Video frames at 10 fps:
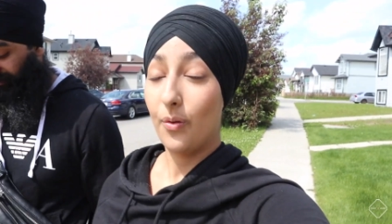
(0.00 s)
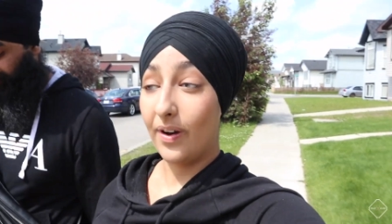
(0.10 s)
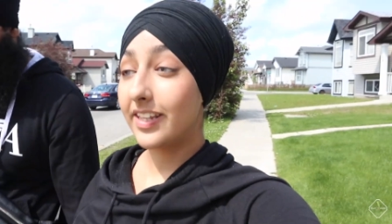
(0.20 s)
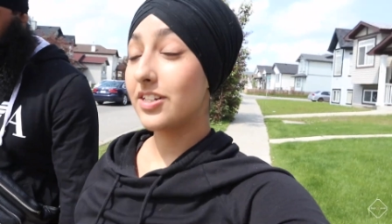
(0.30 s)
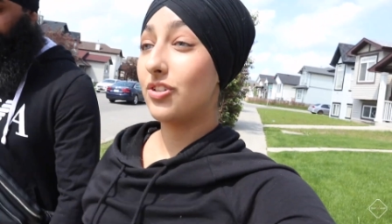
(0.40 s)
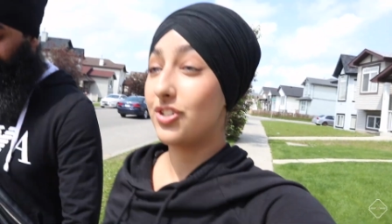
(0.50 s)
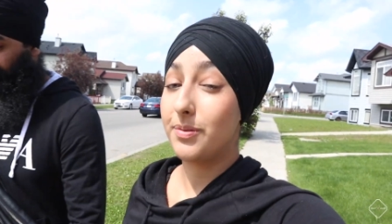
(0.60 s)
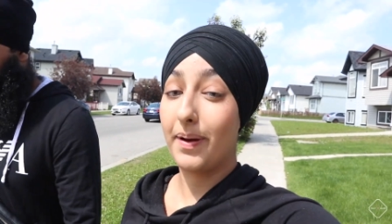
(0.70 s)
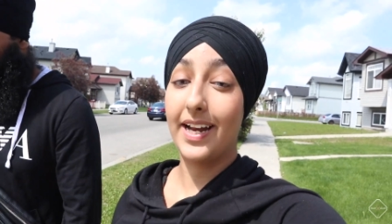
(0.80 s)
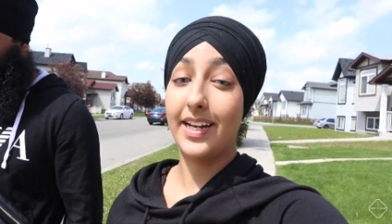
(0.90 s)
Weather's not
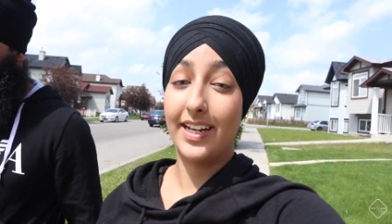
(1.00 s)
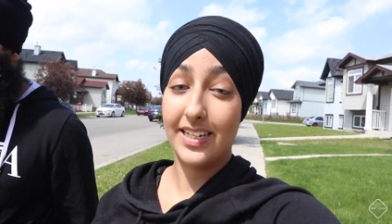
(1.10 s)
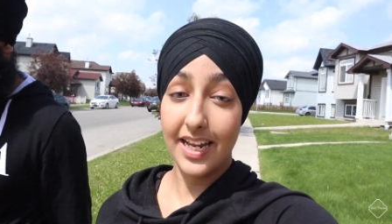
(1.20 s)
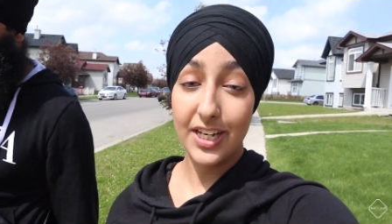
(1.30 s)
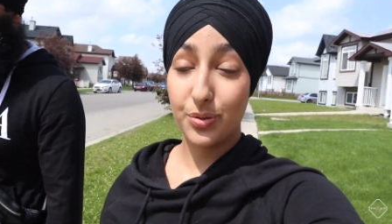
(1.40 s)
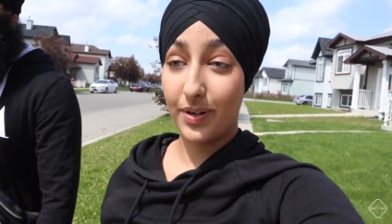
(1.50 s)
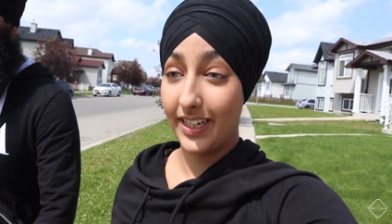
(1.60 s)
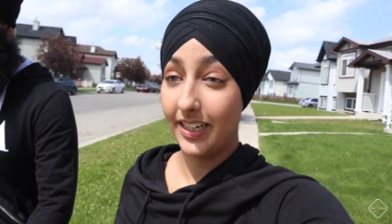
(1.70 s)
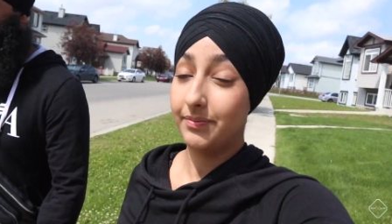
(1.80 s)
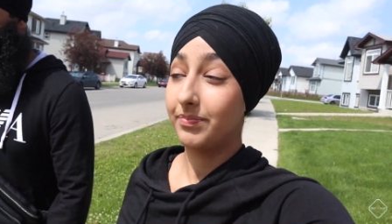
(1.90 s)
too bad here, it's like
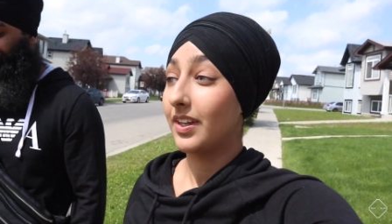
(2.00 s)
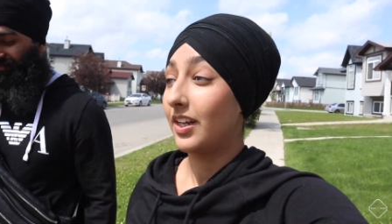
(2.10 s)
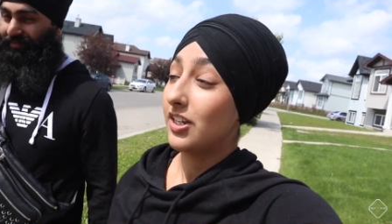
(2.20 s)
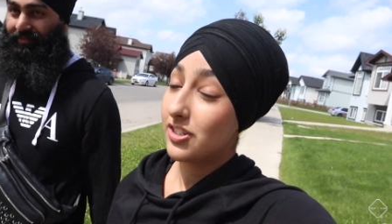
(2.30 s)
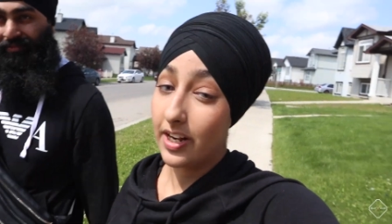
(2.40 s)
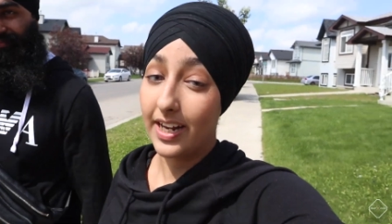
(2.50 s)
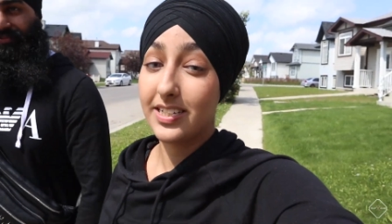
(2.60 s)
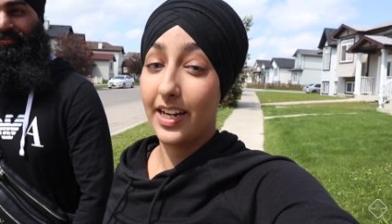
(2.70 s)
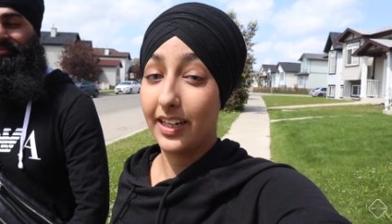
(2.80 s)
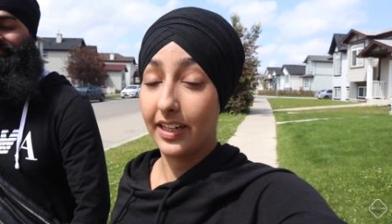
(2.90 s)
20. So
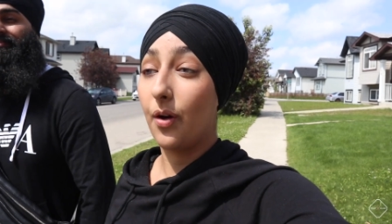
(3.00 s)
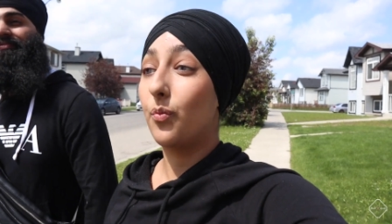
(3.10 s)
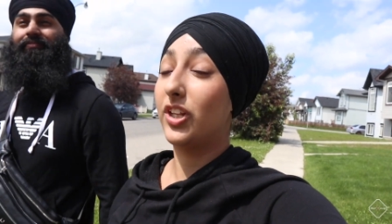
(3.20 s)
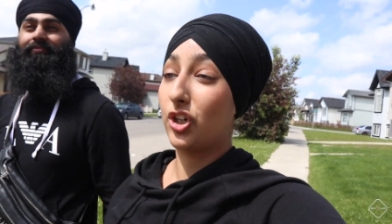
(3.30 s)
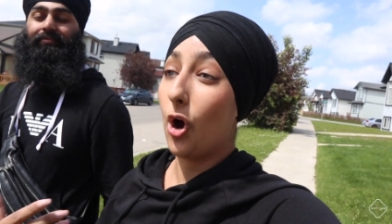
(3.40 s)
that's like with a